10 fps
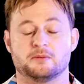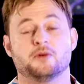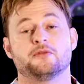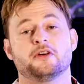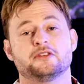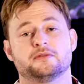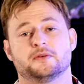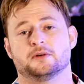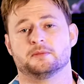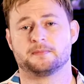Well, first of
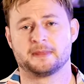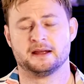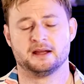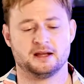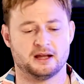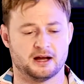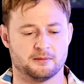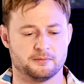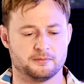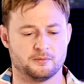all,
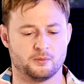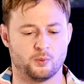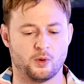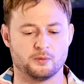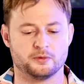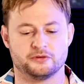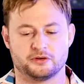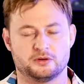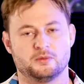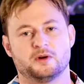what
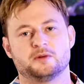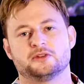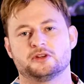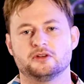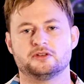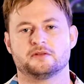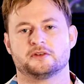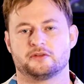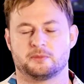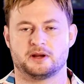he was accused of
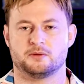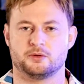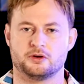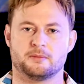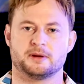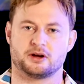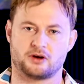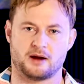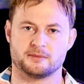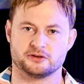in Sweden would not be a
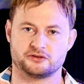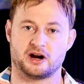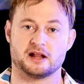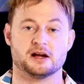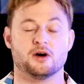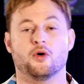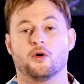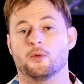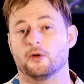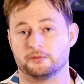crime in Australia
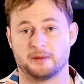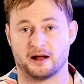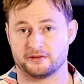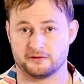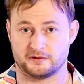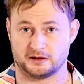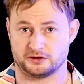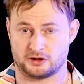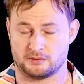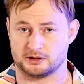or most parts of
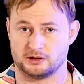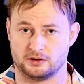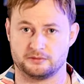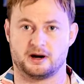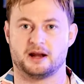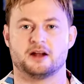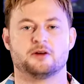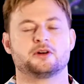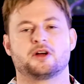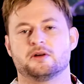English common law, right? I don't
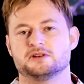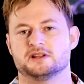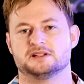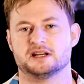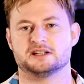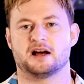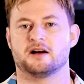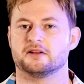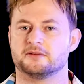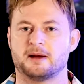want to go into the
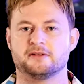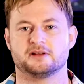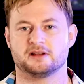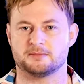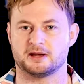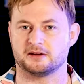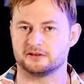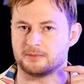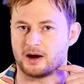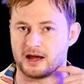detail. It's basically been
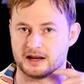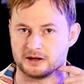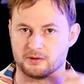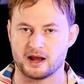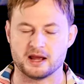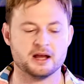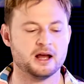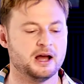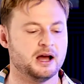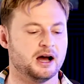expired anyway.
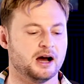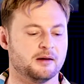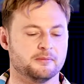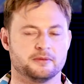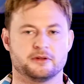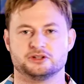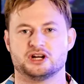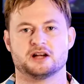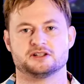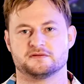The
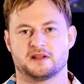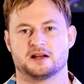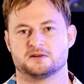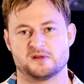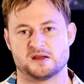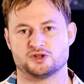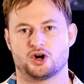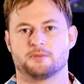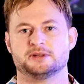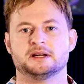charges have largely been
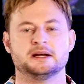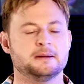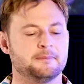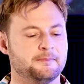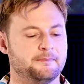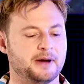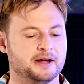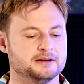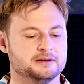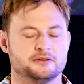dropped.
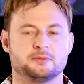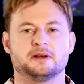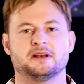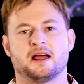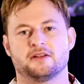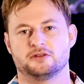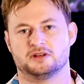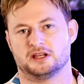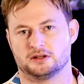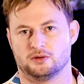But Sweden has
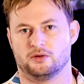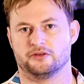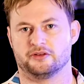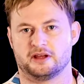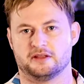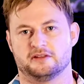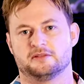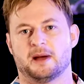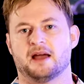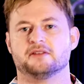unique laws in this
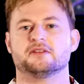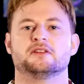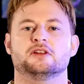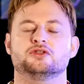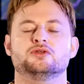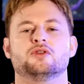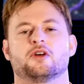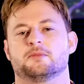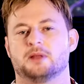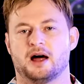space that do
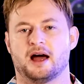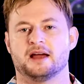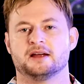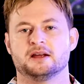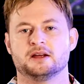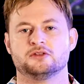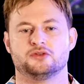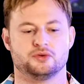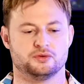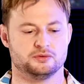not apply
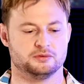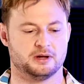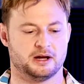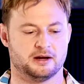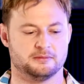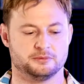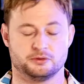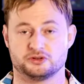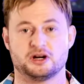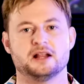to
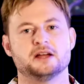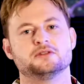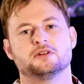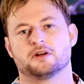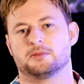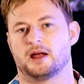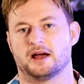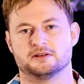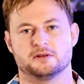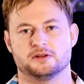Australia, do not
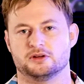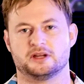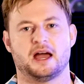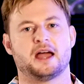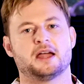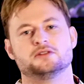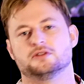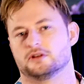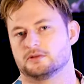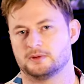apply to the UK, do
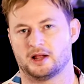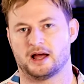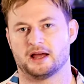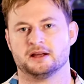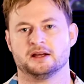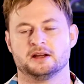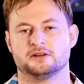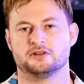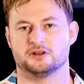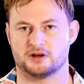not apply
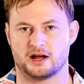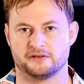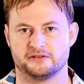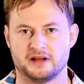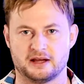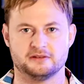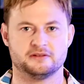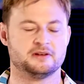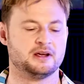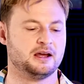to the United
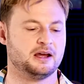States.